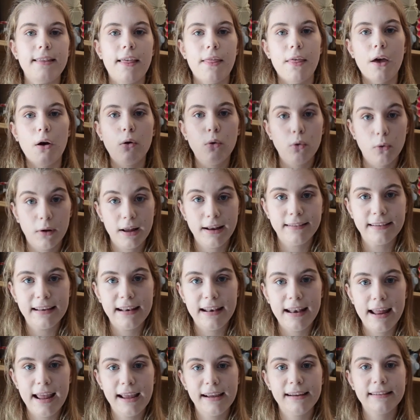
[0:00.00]
that they're all
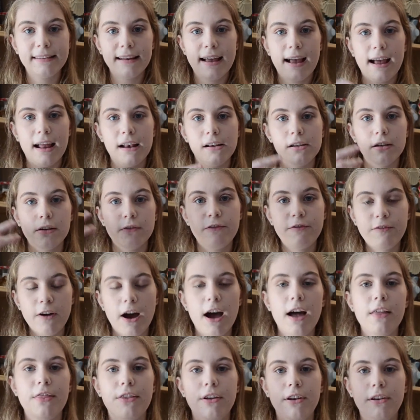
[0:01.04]
interlinked and
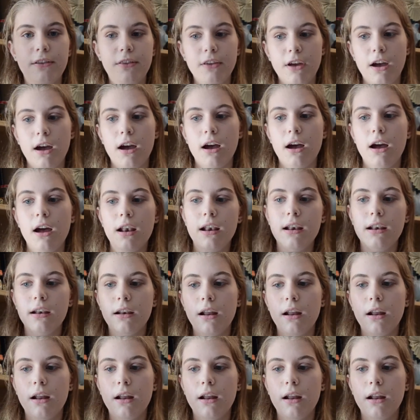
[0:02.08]
furthered the